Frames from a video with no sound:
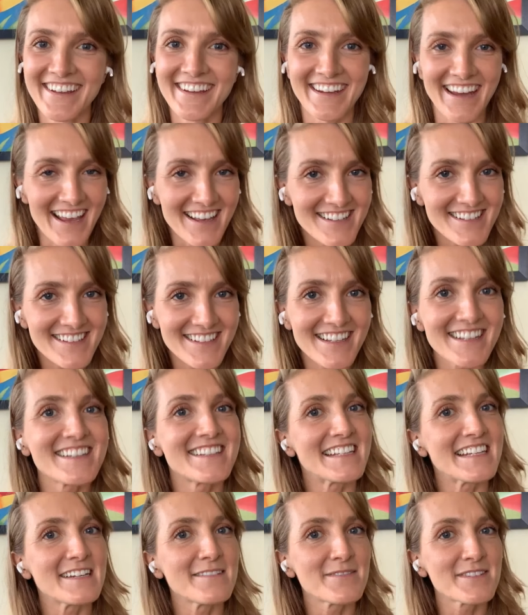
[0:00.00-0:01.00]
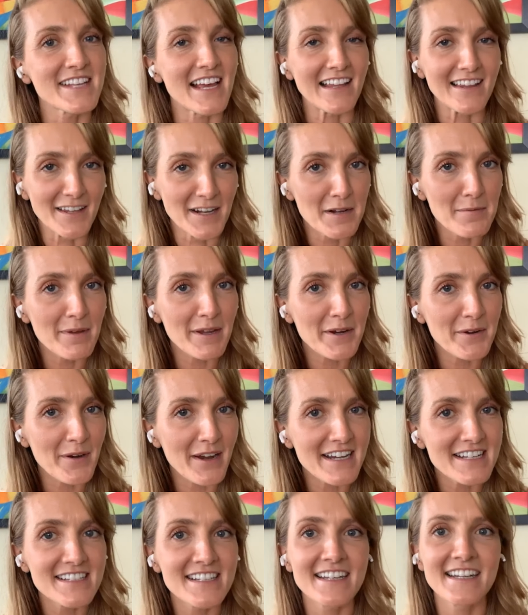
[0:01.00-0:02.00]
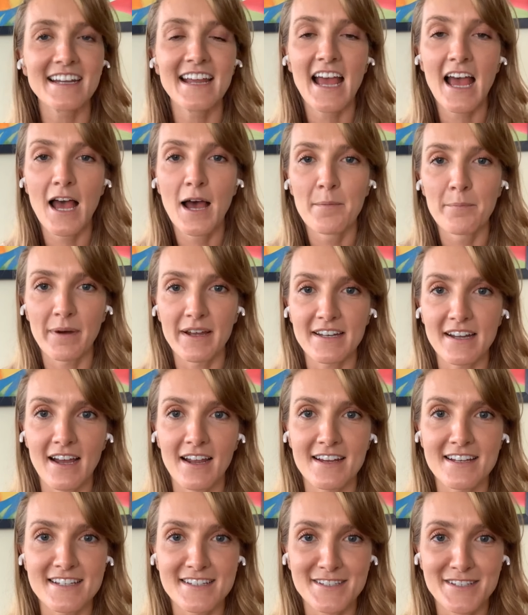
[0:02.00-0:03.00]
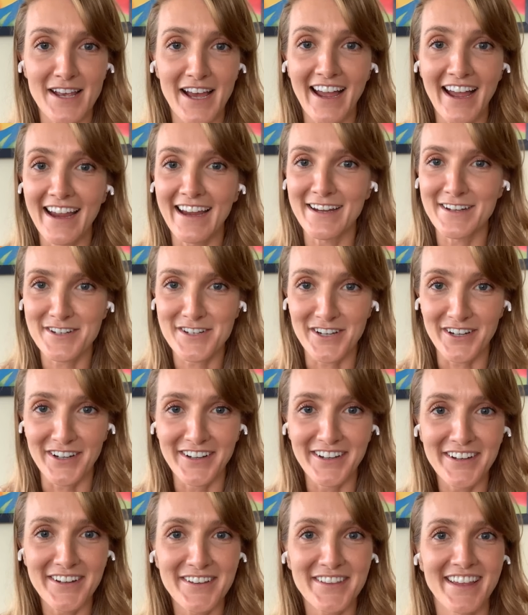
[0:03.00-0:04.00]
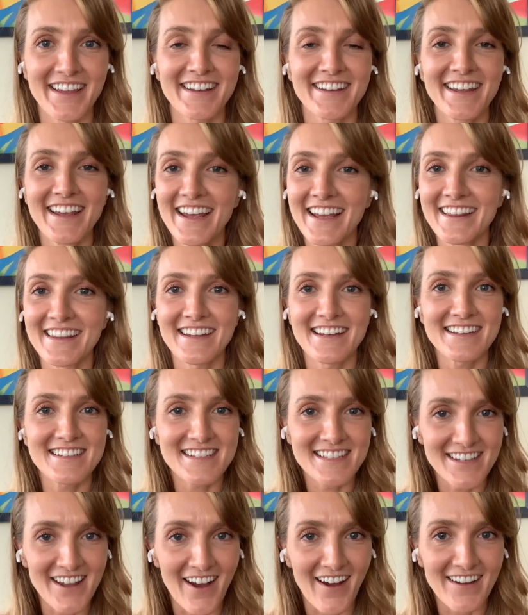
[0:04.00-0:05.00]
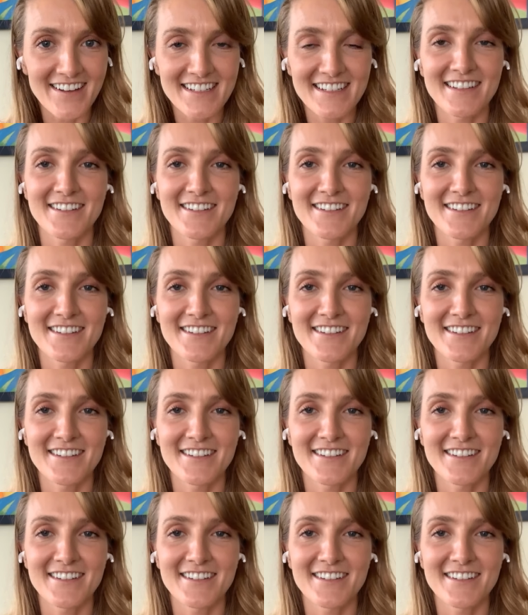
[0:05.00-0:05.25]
Yes, it seems a little bit crazy, but I assure you that it is not.